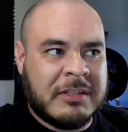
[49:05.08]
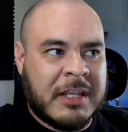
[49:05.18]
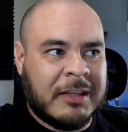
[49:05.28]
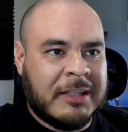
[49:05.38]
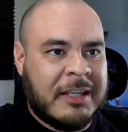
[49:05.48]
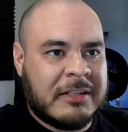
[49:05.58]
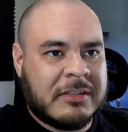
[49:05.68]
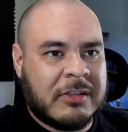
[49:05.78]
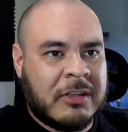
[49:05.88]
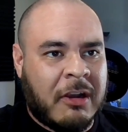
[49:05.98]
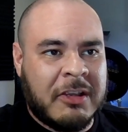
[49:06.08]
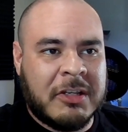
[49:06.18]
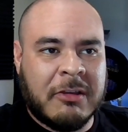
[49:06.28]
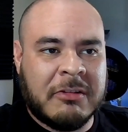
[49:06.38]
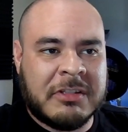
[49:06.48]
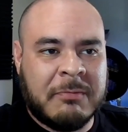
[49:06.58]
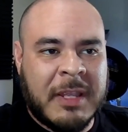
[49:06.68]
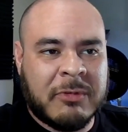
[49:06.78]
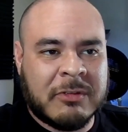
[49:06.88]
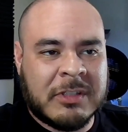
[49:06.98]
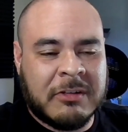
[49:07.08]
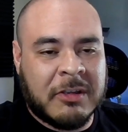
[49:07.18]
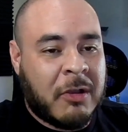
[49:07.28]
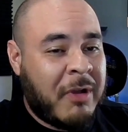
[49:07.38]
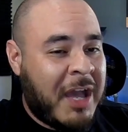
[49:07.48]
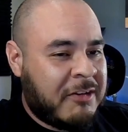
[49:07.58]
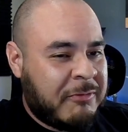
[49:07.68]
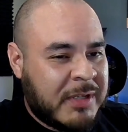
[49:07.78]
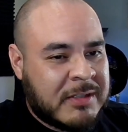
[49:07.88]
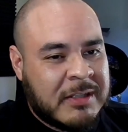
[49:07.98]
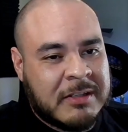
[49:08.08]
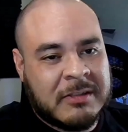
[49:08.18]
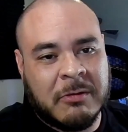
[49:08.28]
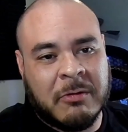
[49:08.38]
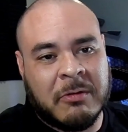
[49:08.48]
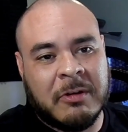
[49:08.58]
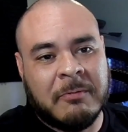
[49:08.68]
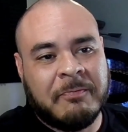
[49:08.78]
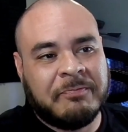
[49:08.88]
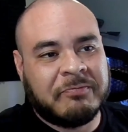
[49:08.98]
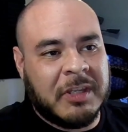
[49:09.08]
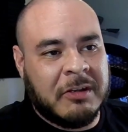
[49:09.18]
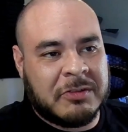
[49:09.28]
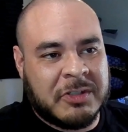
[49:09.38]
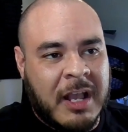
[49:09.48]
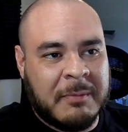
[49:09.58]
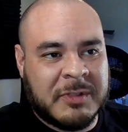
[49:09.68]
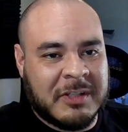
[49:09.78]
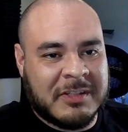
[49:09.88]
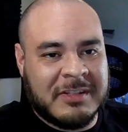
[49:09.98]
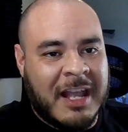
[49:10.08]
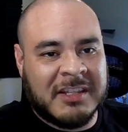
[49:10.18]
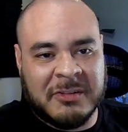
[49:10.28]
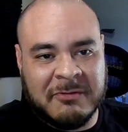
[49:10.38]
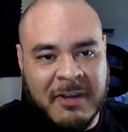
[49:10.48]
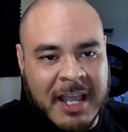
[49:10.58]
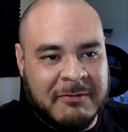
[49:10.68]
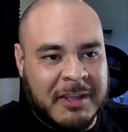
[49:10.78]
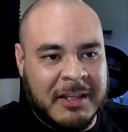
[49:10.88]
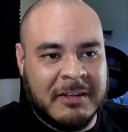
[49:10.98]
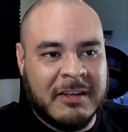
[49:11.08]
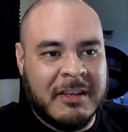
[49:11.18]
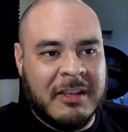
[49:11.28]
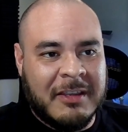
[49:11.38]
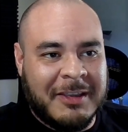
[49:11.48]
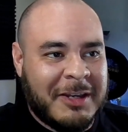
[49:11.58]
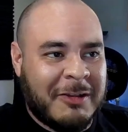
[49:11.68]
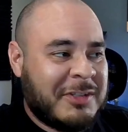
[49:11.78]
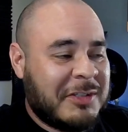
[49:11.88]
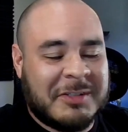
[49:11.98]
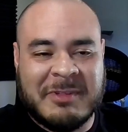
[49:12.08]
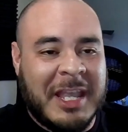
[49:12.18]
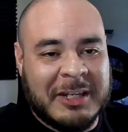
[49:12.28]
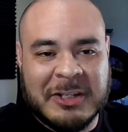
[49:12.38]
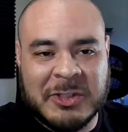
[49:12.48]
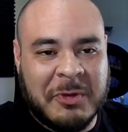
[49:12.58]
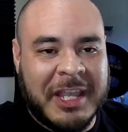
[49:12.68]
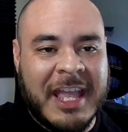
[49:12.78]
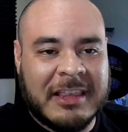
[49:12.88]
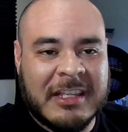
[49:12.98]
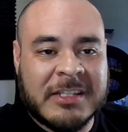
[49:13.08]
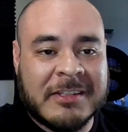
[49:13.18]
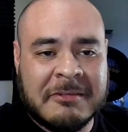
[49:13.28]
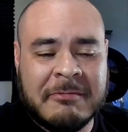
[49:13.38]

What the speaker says: at least, are you noticing people starting to go out of business, or, shops just not surviving, just taking a swing at this?